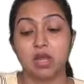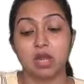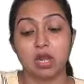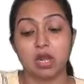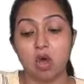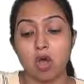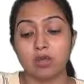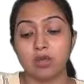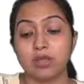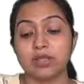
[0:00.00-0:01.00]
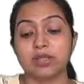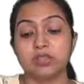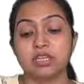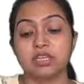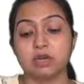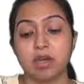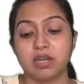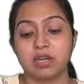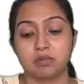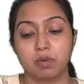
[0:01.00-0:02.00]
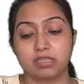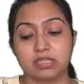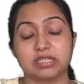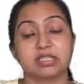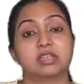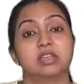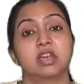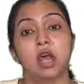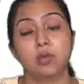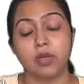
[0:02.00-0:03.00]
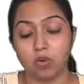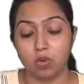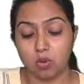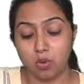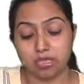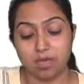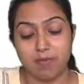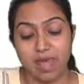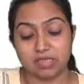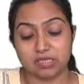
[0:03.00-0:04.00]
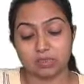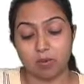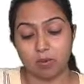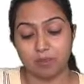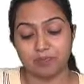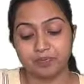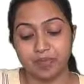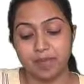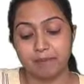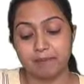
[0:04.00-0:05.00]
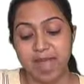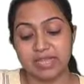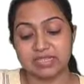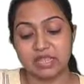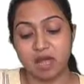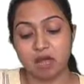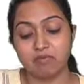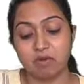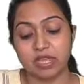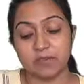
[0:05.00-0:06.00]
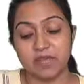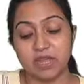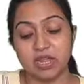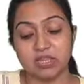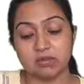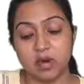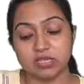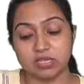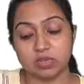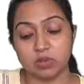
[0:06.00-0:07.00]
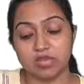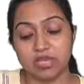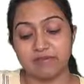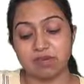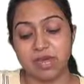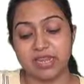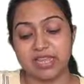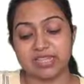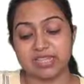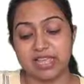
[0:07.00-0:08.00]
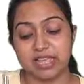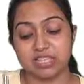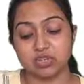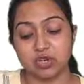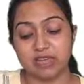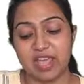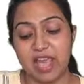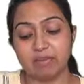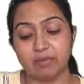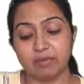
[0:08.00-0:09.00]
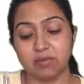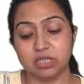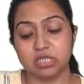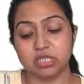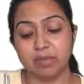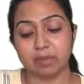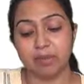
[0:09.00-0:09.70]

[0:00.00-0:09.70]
along with the demand deposits. Now, we know what are banks for. Banks are for keeping our deposits. Whatever money is extra we have, we put it in